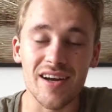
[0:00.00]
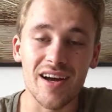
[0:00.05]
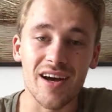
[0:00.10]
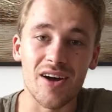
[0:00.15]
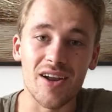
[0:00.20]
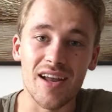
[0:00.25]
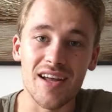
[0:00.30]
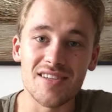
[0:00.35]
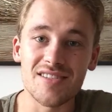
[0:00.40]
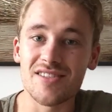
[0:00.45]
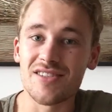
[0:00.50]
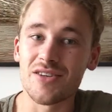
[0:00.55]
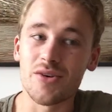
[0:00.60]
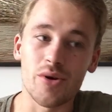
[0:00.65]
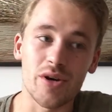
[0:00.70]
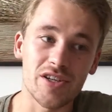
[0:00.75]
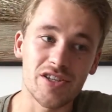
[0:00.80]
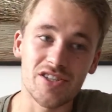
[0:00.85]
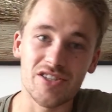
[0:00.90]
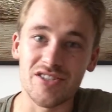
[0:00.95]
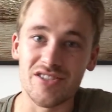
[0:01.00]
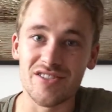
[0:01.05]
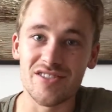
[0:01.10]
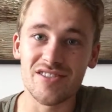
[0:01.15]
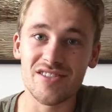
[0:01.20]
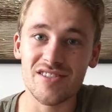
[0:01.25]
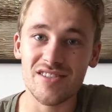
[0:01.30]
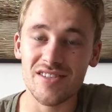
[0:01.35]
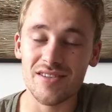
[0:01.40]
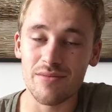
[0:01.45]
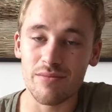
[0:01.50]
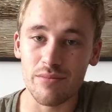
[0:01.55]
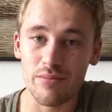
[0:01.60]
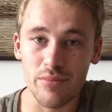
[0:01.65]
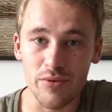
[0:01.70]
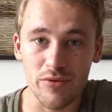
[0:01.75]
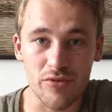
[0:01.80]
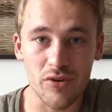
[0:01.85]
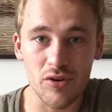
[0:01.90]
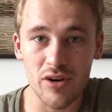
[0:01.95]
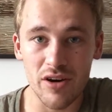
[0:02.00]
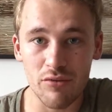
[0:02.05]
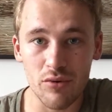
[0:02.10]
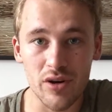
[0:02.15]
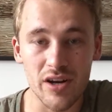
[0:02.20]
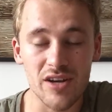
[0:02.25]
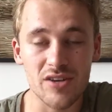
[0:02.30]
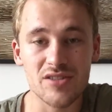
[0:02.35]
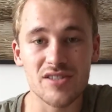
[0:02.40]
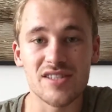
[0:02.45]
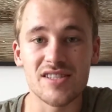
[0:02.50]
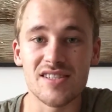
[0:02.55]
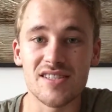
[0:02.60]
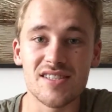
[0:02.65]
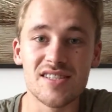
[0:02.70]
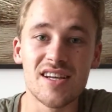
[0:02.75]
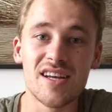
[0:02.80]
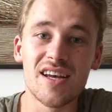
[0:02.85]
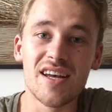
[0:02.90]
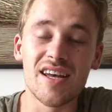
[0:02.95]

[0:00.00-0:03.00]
I'll answer the questions before everyone else's